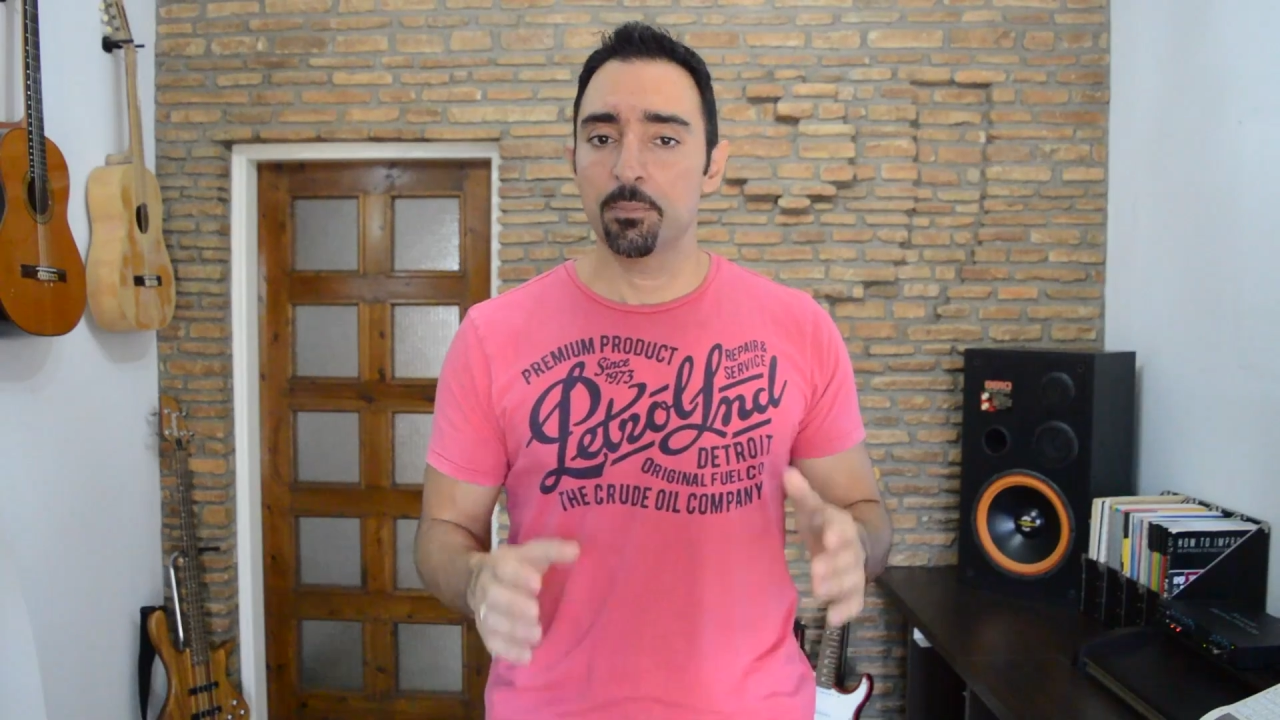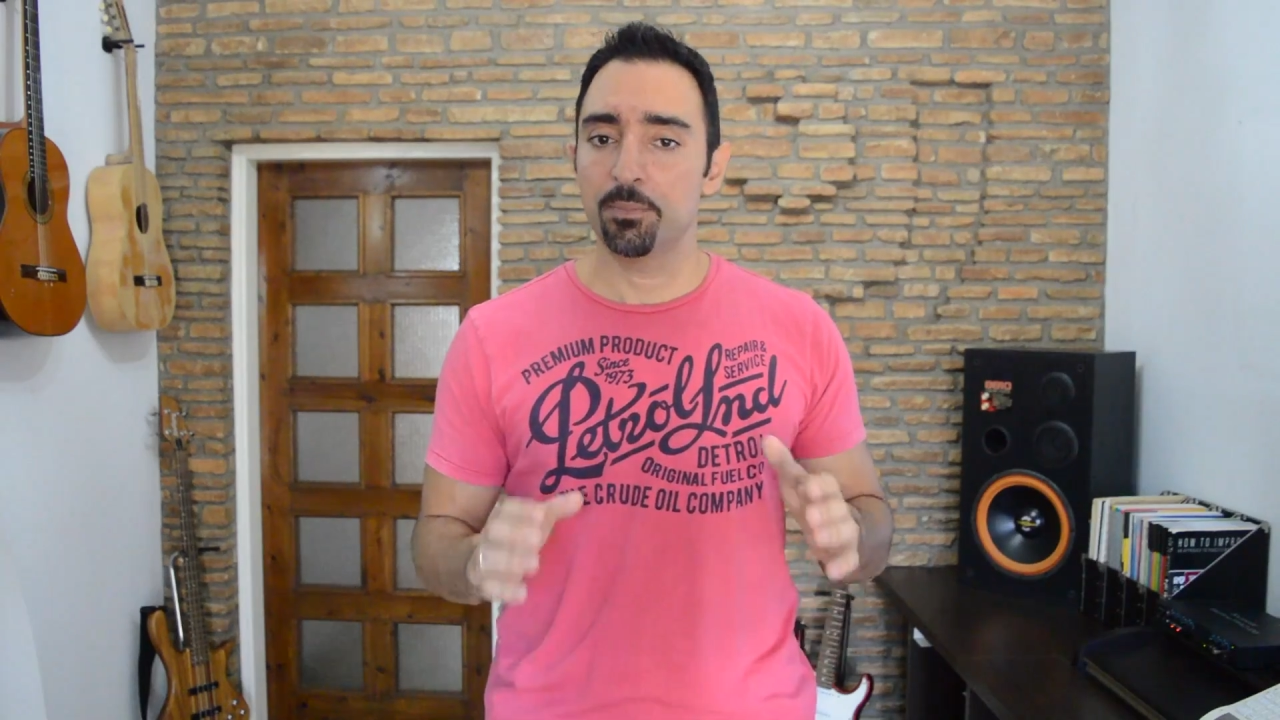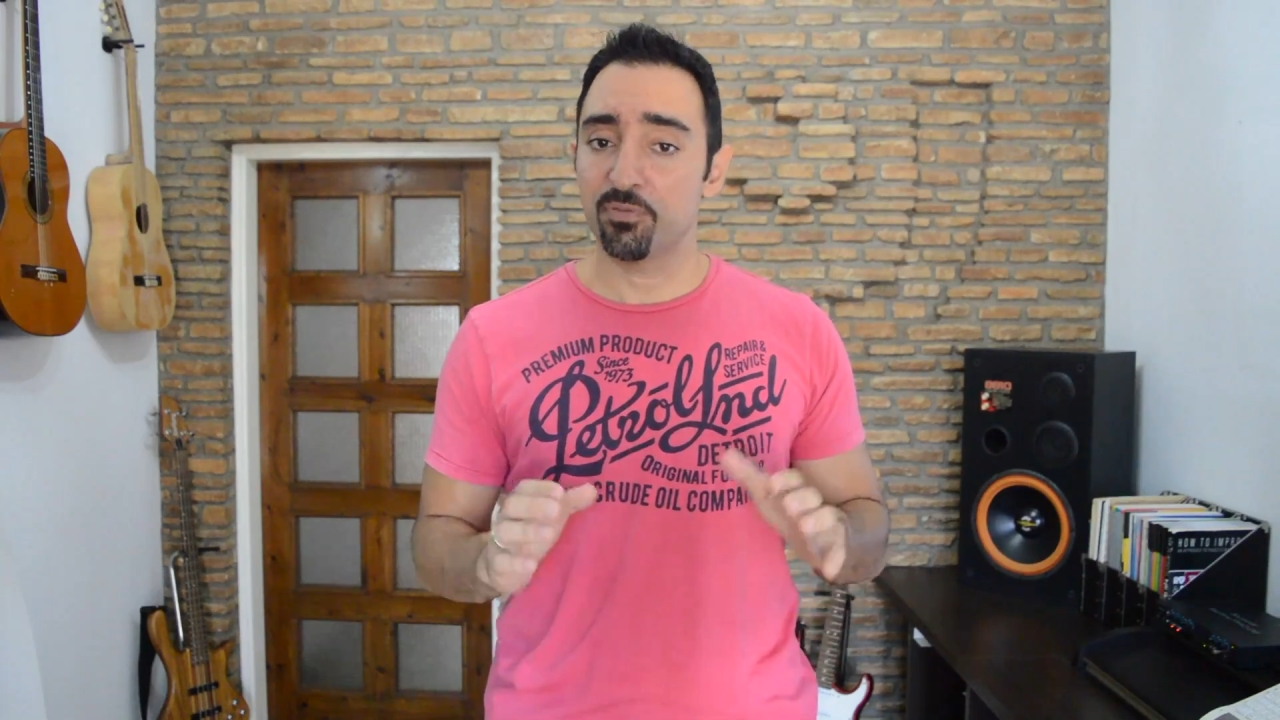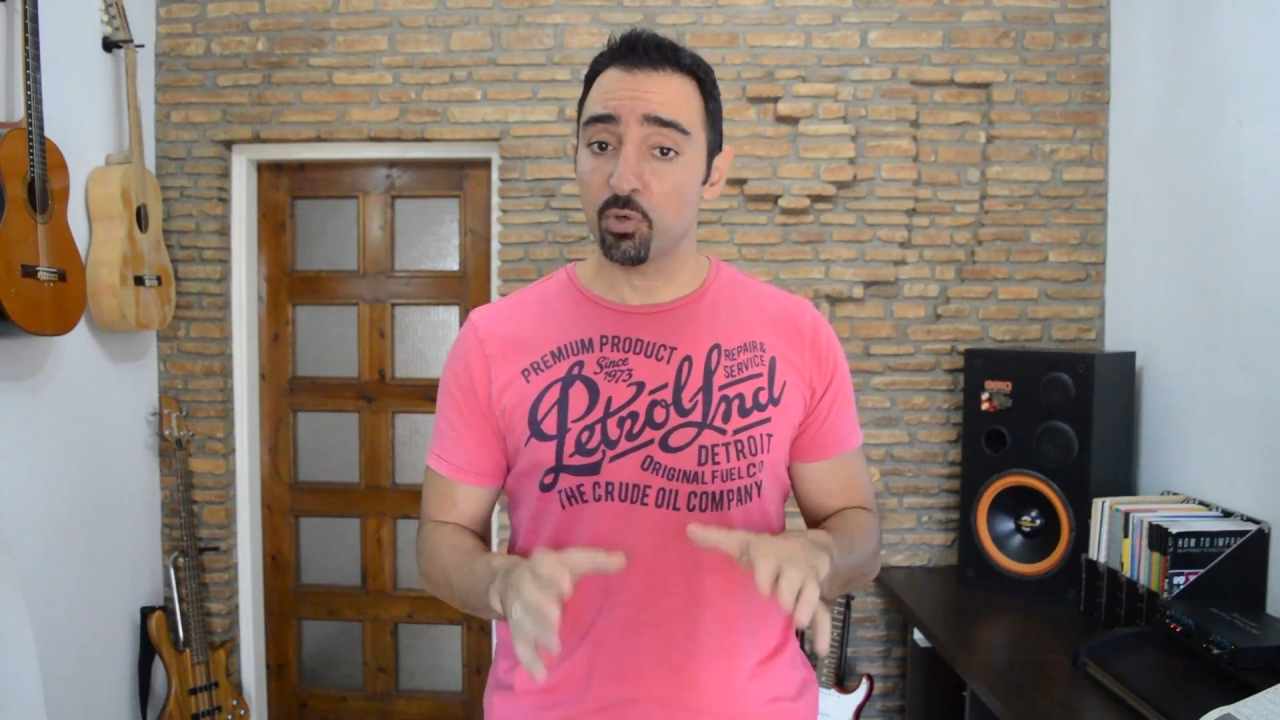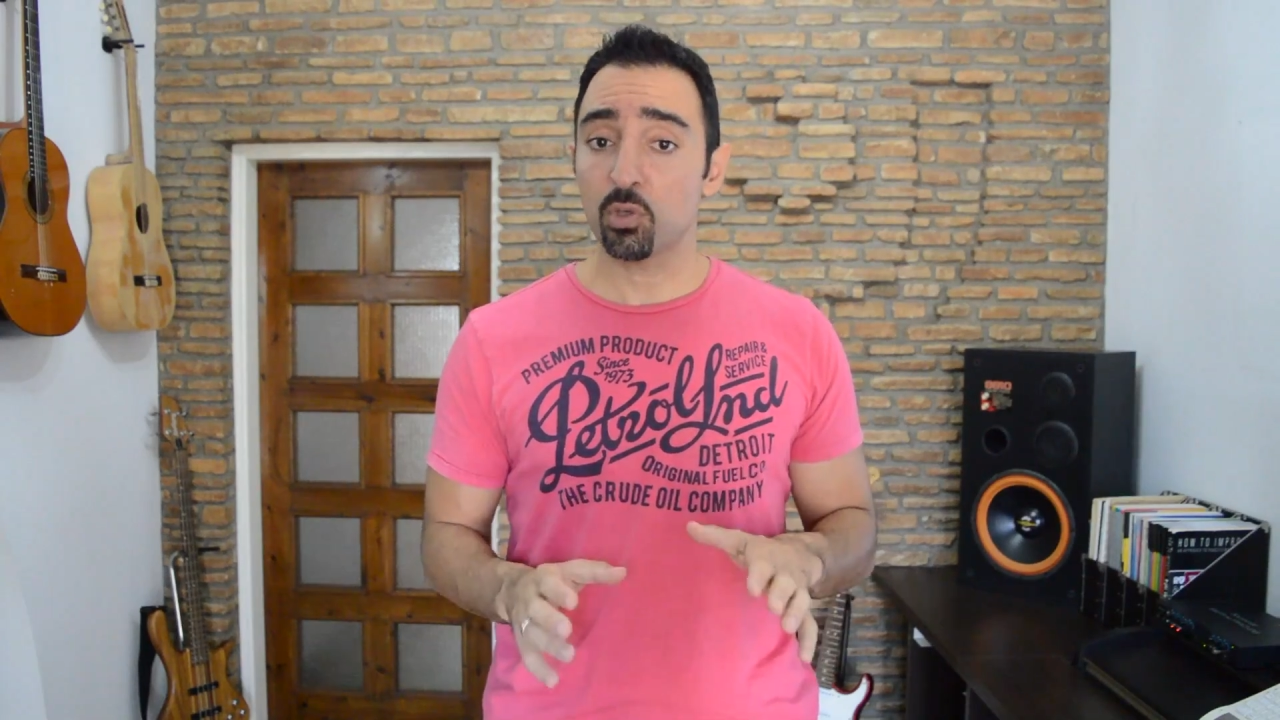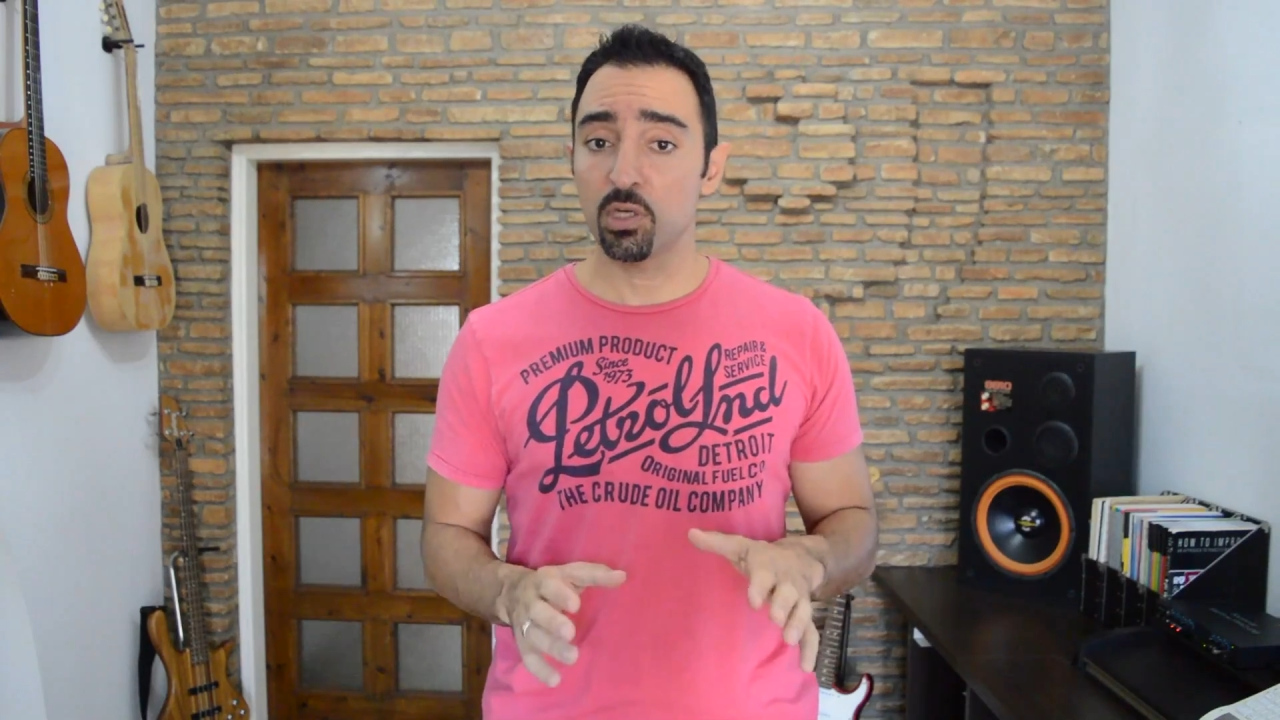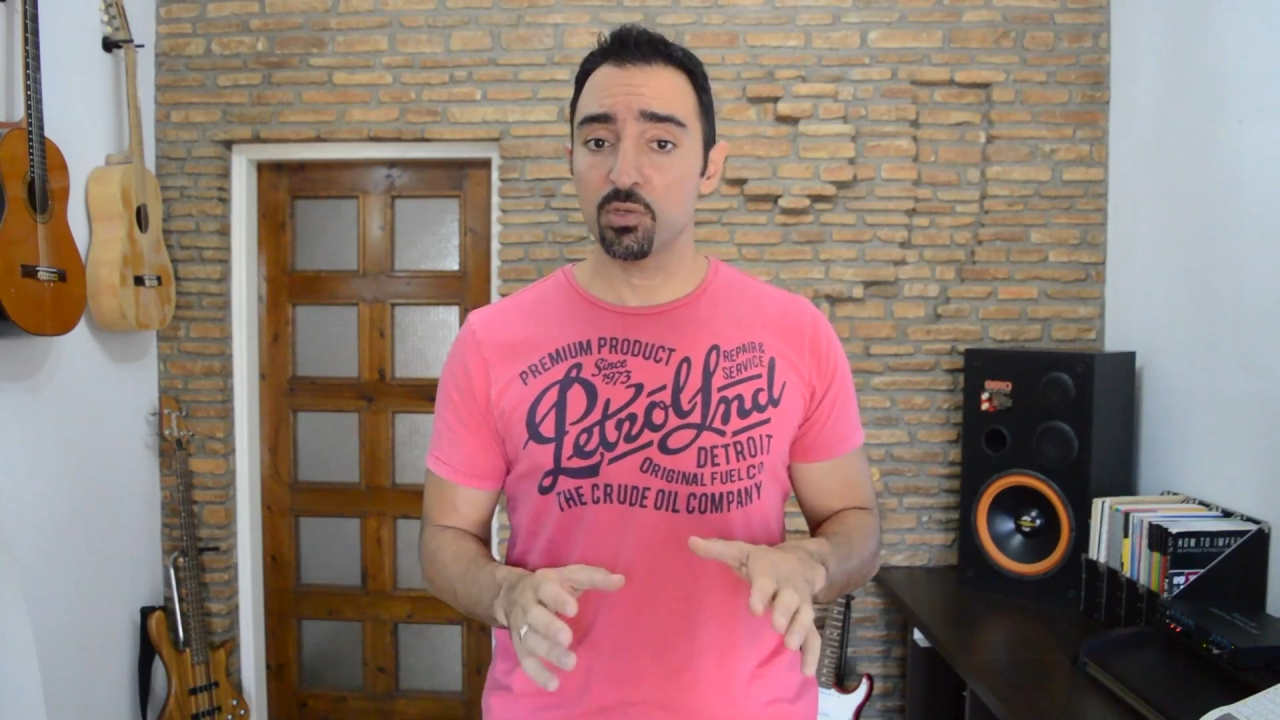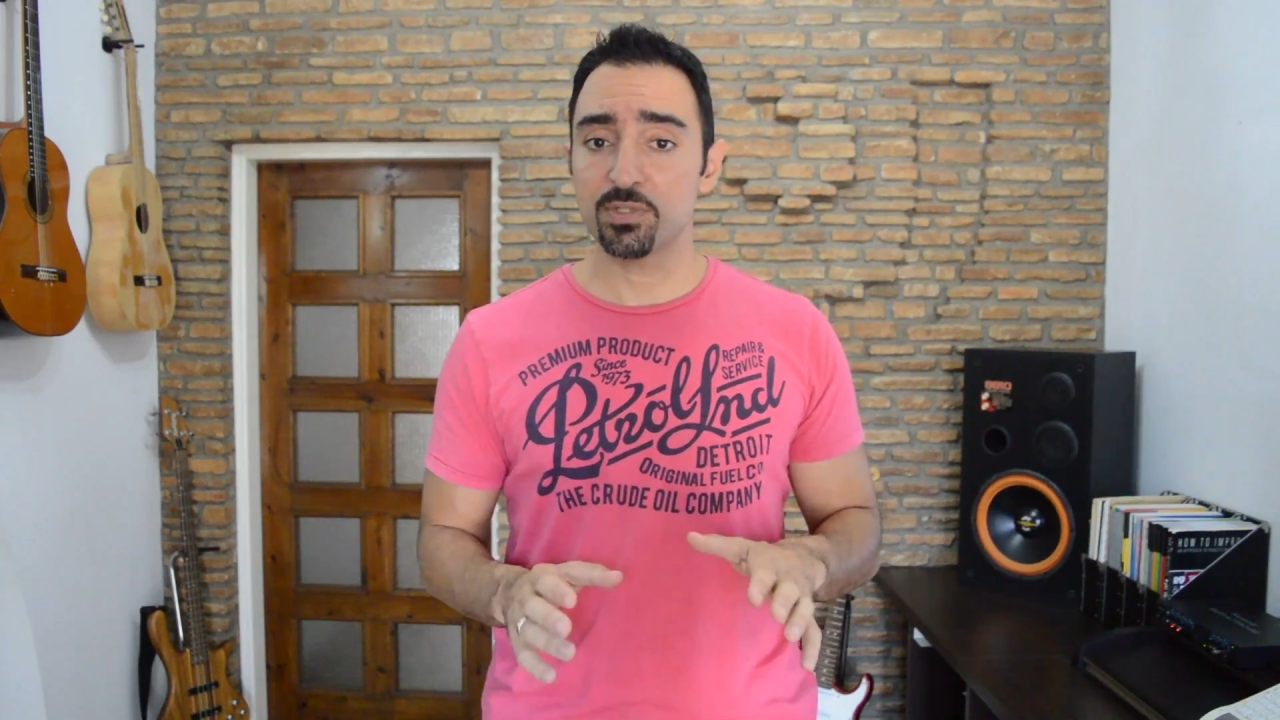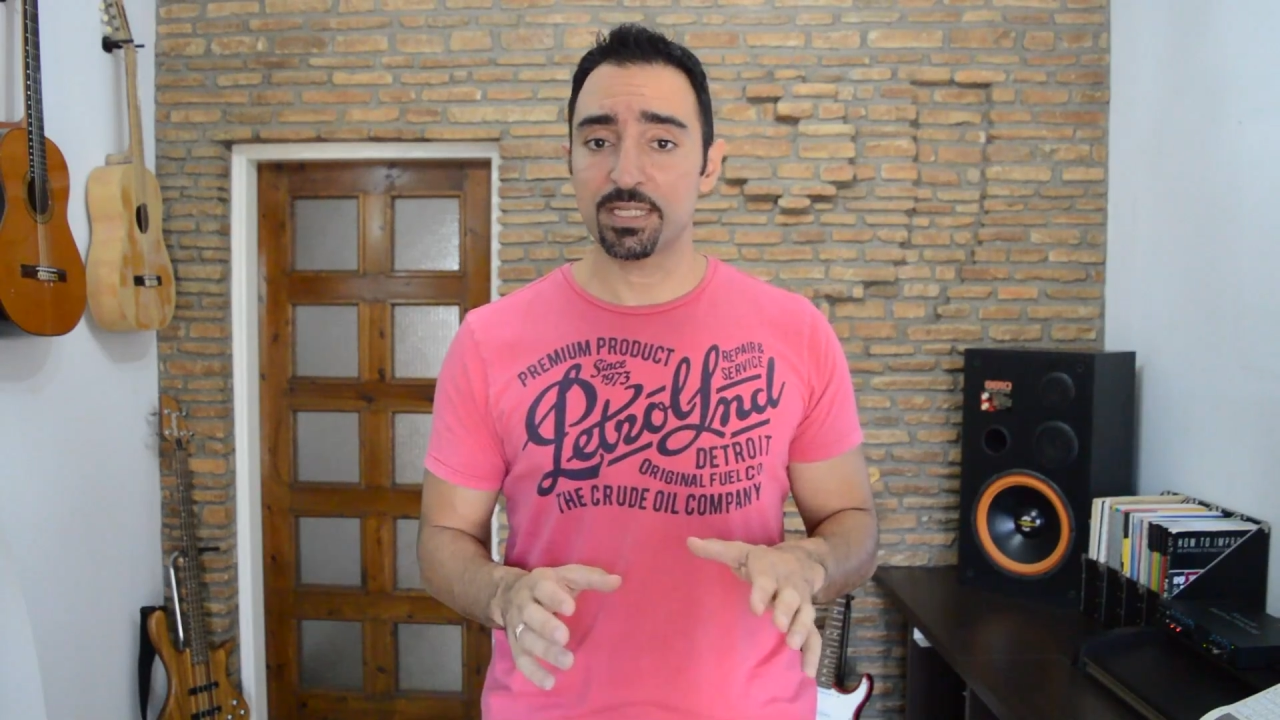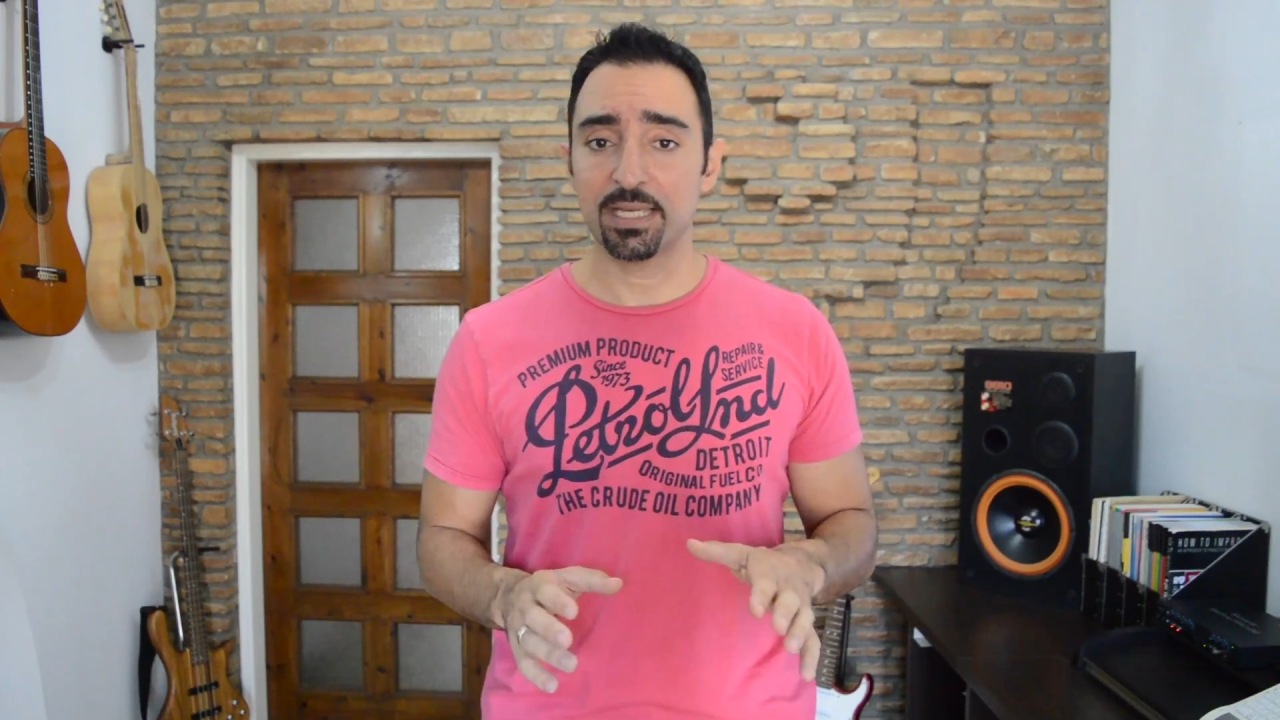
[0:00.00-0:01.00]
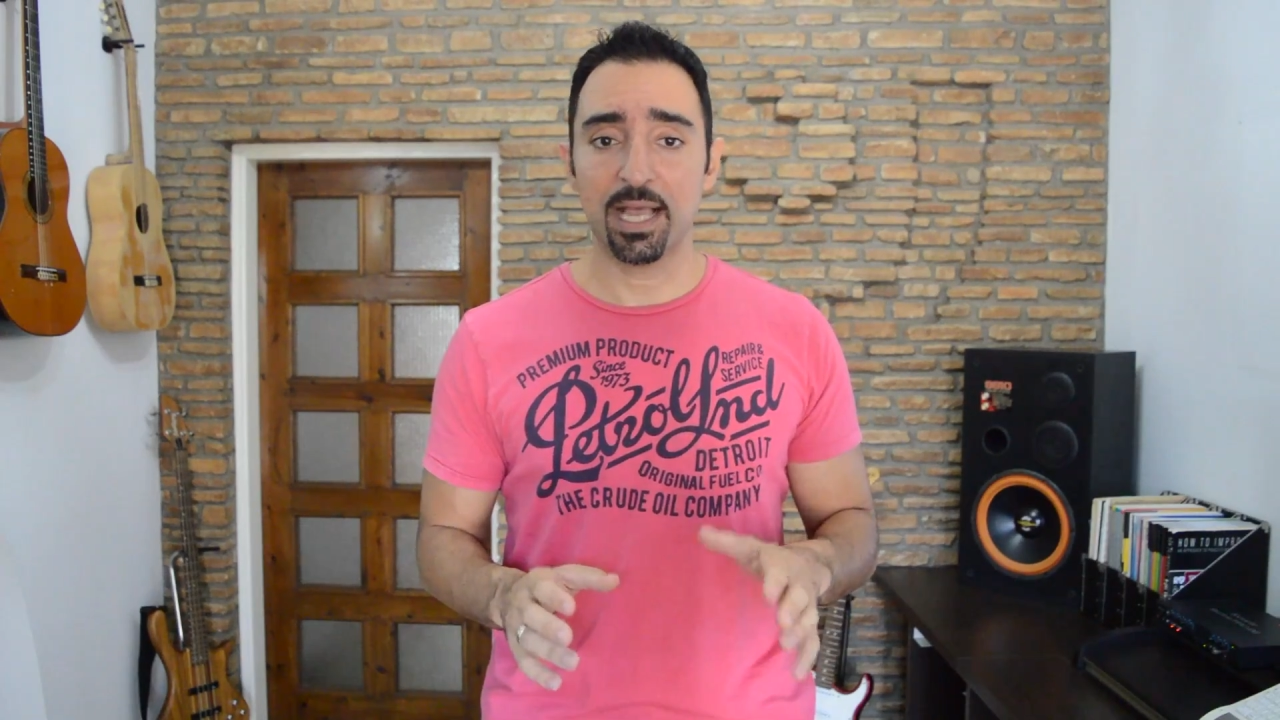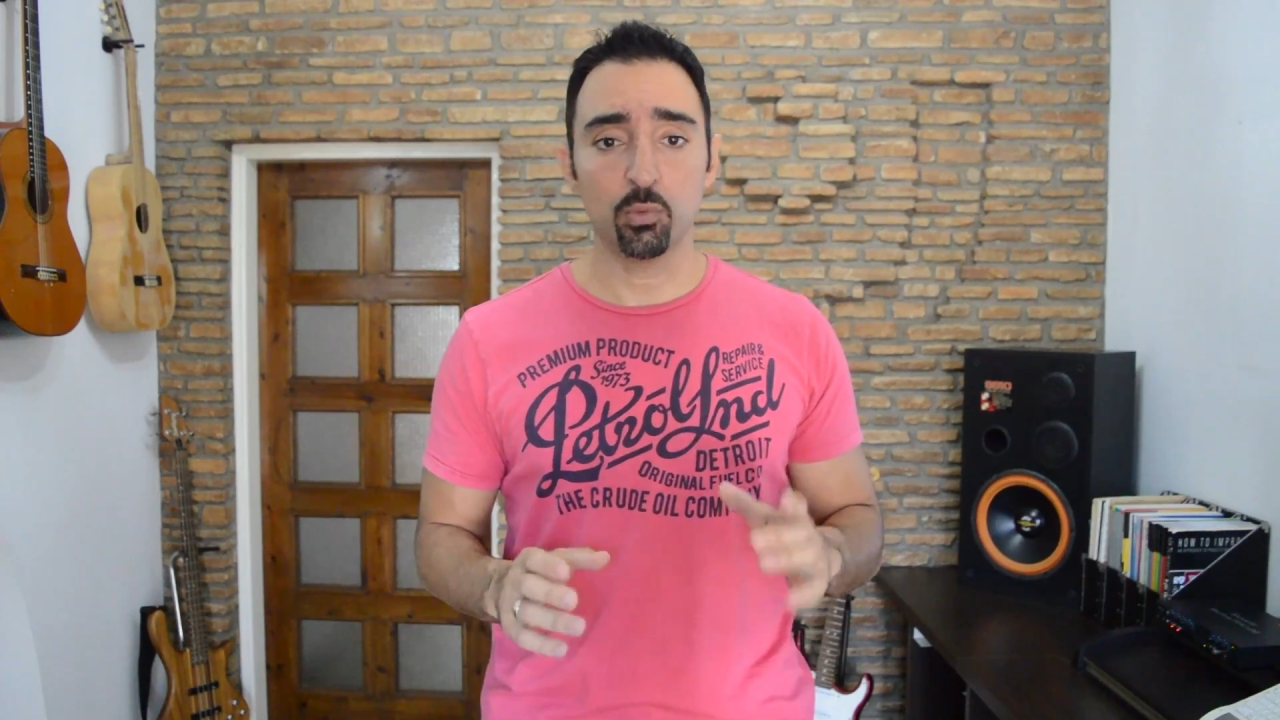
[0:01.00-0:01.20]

Before closing,